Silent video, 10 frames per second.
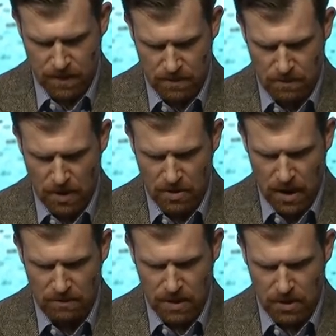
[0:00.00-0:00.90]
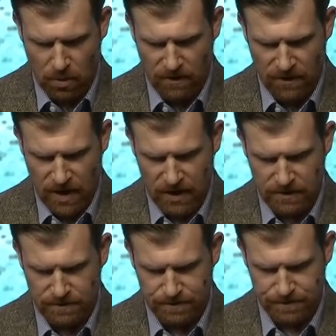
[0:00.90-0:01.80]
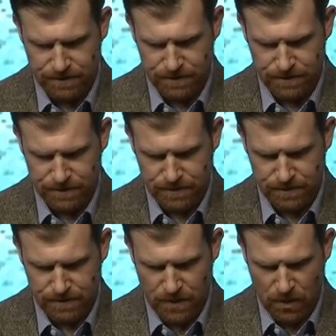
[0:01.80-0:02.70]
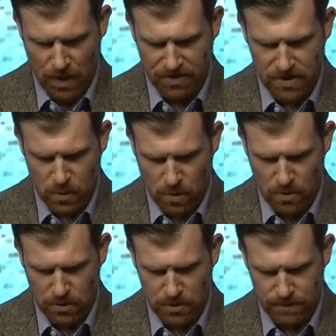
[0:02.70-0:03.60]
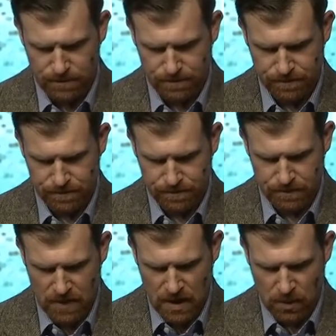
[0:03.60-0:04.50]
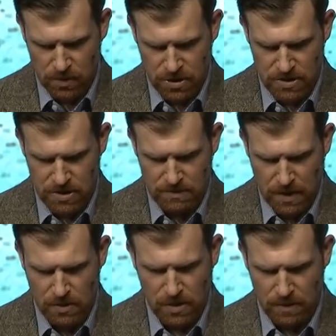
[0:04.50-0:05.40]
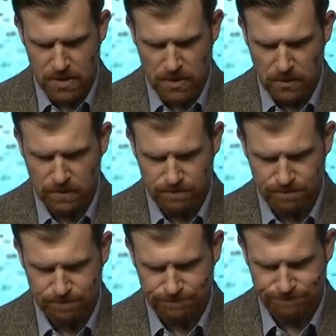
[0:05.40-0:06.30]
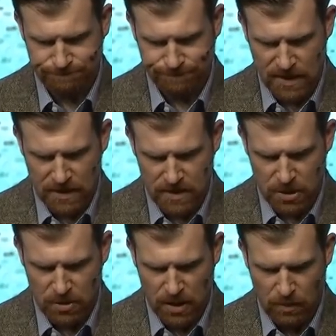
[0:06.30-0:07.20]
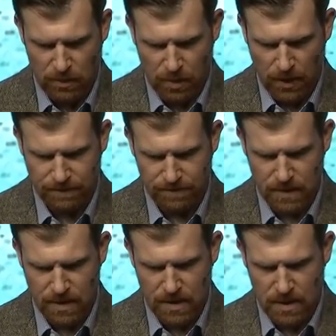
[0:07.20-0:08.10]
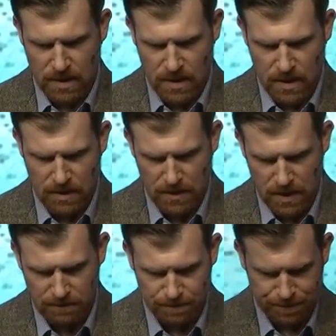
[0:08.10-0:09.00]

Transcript: May your name be glorified throughout this world. And Lord Jesus, may you come soon. It's in your name we pray. Amen.